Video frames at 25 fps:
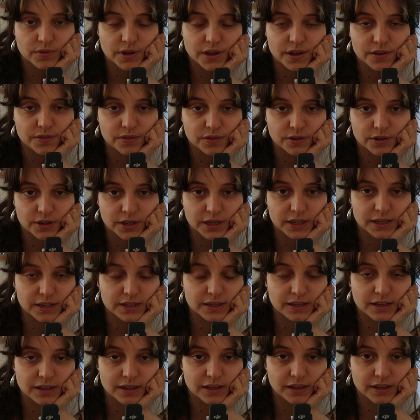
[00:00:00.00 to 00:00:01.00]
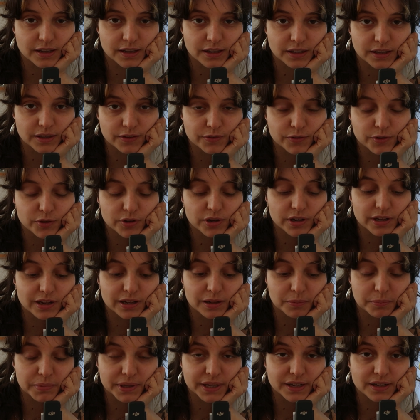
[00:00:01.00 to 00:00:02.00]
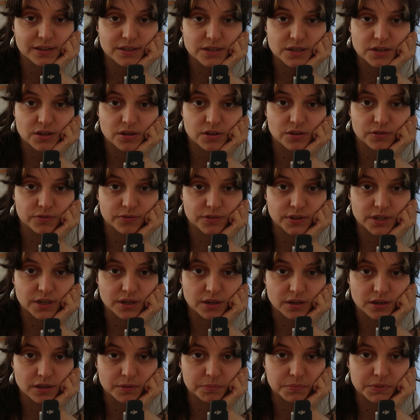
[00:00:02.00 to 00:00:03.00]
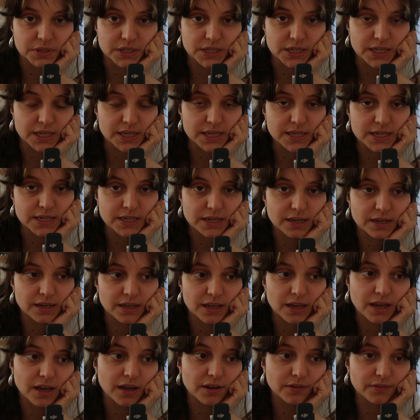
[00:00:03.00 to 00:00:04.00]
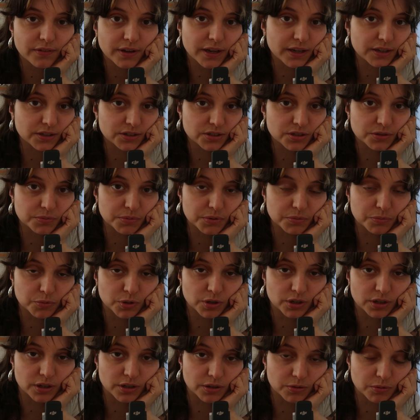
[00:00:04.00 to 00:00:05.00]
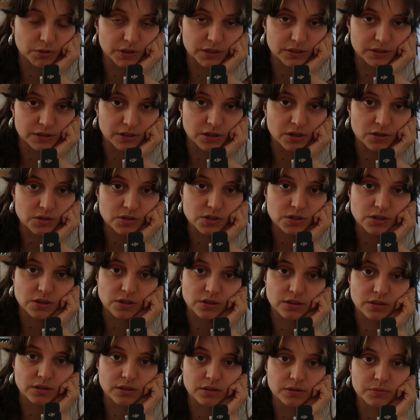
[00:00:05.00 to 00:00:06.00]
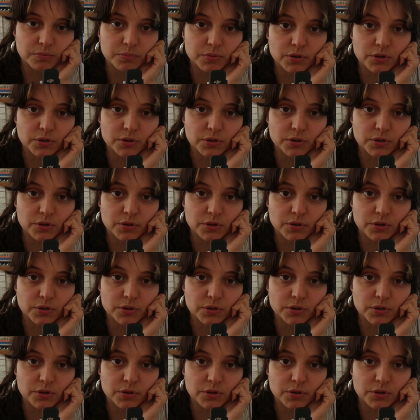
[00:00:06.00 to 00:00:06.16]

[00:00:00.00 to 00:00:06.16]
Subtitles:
I thought I'd give you a little bit of an update. I have actually been working quite a lot on the